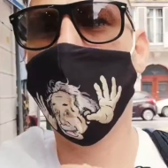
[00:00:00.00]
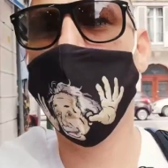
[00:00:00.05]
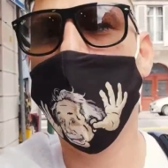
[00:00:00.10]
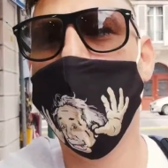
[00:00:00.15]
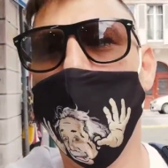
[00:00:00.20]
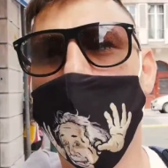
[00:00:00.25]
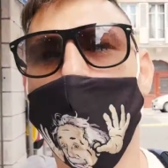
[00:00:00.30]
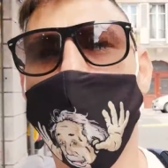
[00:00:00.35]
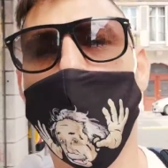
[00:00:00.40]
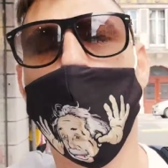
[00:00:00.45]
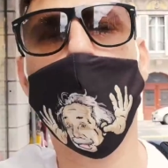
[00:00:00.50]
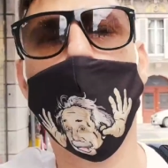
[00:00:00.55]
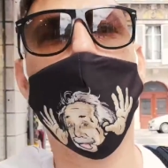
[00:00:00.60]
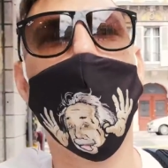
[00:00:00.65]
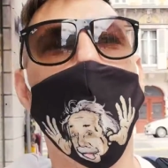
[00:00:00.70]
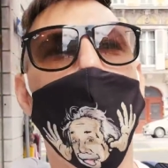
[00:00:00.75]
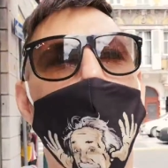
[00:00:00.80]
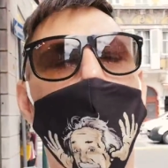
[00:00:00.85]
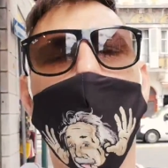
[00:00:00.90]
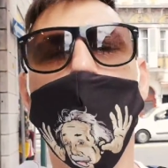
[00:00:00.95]
Being a
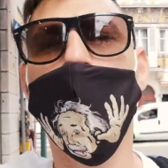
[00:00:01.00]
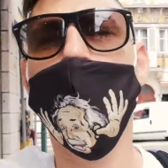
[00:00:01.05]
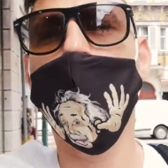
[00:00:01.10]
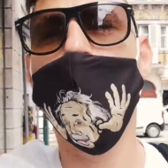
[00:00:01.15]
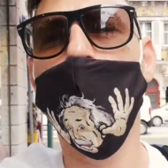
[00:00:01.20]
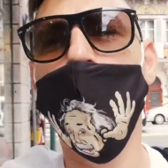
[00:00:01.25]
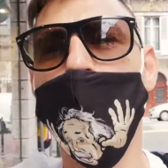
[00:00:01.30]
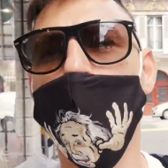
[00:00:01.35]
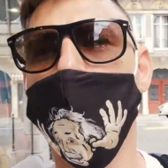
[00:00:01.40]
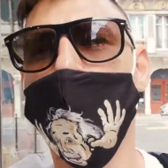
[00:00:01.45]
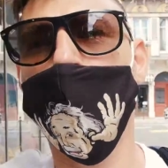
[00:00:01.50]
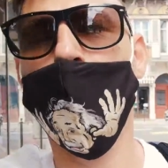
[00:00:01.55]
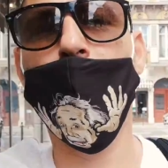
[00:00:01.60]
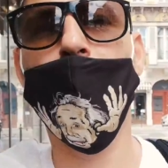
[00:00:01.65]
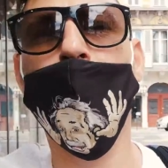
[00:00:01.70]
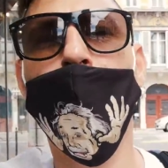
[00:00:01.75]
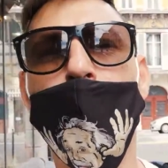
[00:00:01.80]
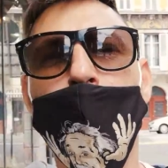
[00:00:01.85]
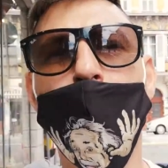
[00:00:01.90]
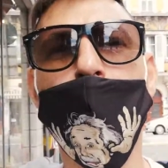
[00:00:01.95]
border city,
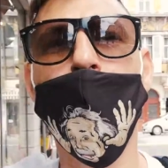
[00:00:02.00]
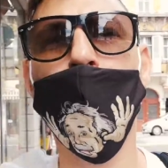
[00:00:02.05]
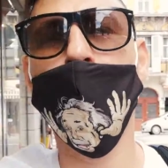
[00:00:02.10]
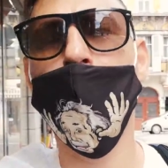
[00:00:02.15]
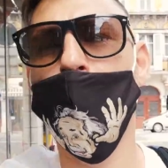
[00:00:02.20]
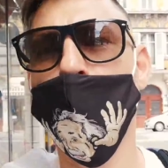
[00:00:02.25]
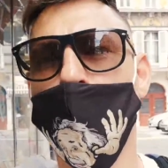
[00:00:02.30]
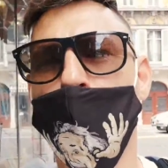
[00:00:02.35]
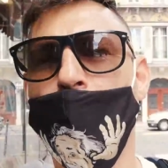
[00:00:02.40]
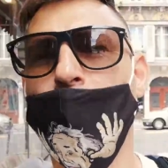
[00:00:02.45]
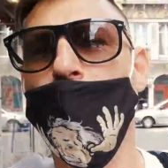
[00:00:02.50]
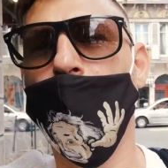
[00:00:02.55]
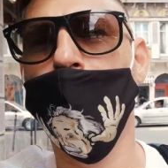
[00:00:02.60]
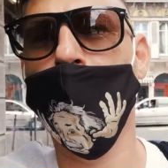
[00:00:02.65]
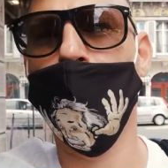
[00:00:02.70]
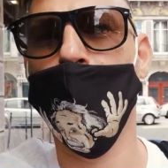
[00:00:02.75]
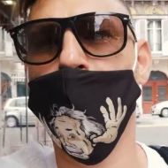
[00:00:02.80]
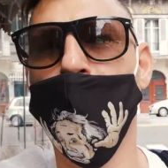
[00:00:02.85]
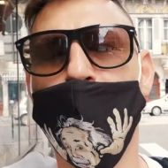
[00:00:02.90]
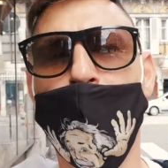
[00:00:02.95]
many
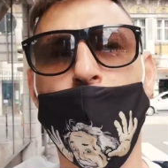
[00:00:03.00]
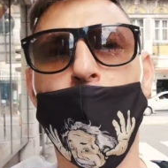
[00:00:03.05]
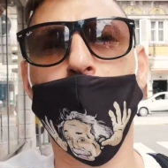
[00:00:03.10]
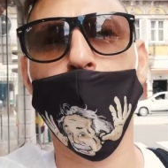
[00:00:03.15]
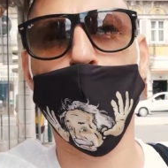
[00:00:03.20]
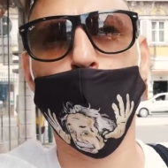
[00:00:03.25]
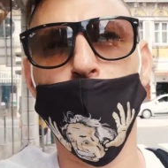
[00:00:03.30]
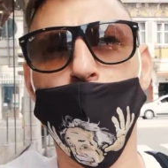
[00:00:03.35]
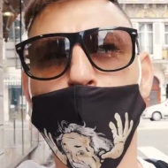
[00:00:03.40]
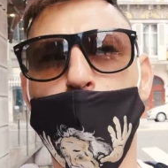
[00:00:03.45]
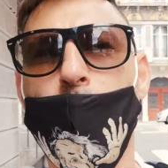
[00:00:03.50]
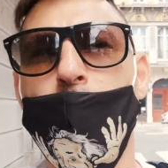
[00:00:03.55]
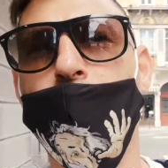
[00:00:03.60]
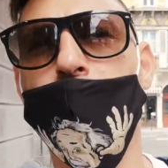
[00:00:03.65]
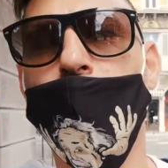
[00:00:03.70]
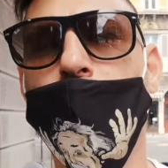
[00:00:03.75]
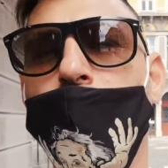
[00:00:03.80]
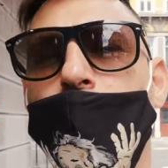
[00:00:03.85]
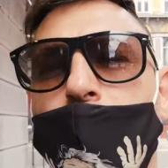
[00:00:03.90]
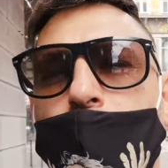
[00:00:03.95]
nationalities find
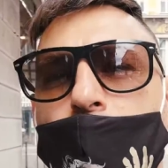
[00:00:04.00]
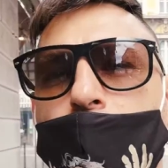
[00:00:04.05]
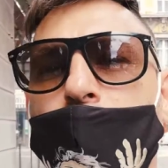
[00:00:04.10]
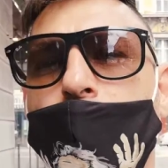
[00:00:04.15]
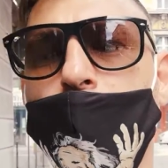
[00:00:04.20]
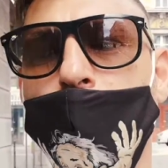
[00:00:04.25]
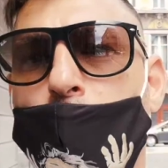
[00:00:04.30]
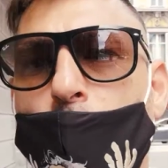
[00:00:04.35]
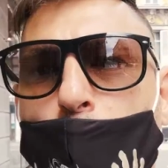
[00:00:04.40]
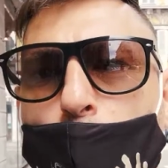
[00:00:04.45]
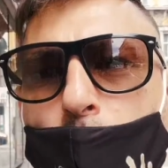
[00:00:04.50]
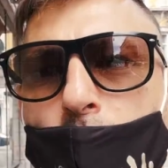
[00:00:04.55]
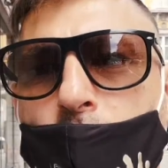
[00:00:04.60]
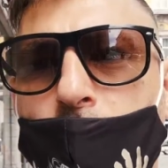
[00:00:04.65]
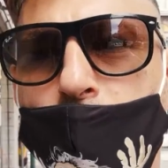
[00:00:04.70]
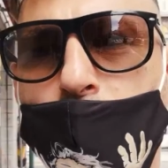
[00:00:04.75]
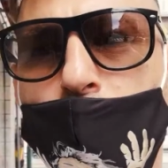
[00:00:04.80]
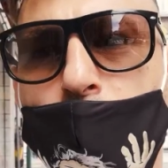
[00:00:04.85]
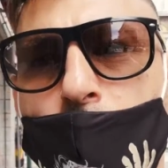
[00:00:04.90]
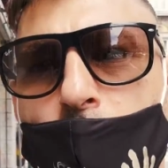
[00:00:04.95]
prosperity here.
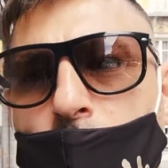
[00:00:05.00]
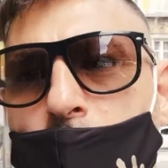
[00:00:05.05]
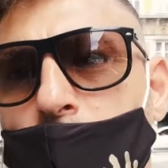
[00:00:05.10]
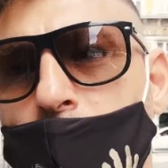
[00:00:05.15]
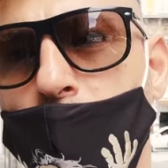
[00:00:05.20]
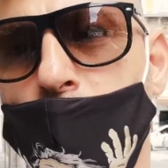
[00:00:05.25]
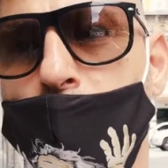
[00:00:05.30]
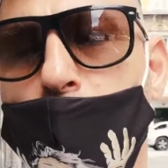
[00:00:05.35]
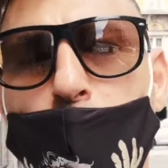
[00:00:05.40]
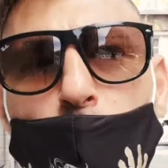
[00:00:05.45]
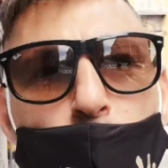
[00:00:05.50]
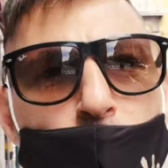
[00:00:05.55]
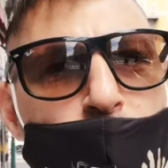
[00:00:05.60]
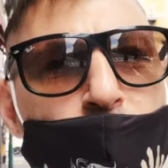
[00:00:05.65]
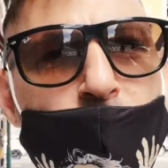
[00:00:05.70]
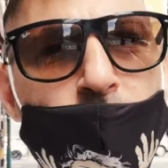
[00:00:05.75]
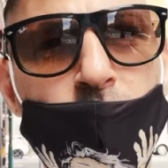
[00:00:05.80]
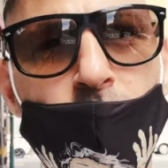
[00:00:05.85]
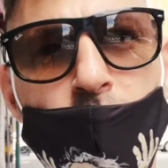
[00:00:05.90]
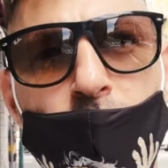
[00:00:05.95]
Croatians,
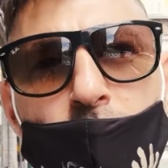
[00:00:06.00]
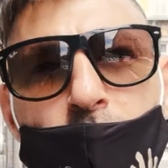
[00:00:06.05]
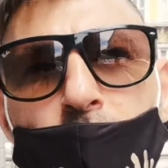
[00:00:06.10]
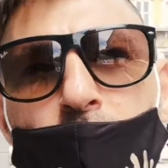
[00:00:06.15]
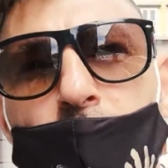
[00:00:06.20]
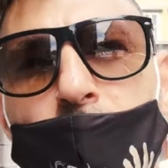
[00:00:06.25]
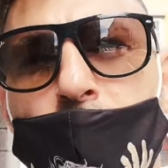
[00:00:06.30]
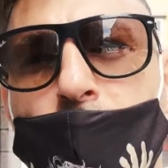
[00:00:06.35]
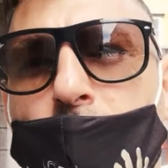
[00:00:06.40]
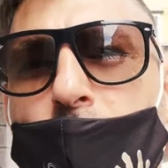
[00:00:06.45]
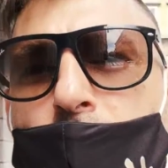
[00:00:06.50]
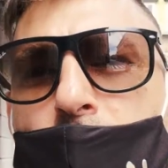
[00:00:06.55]
Slovenians,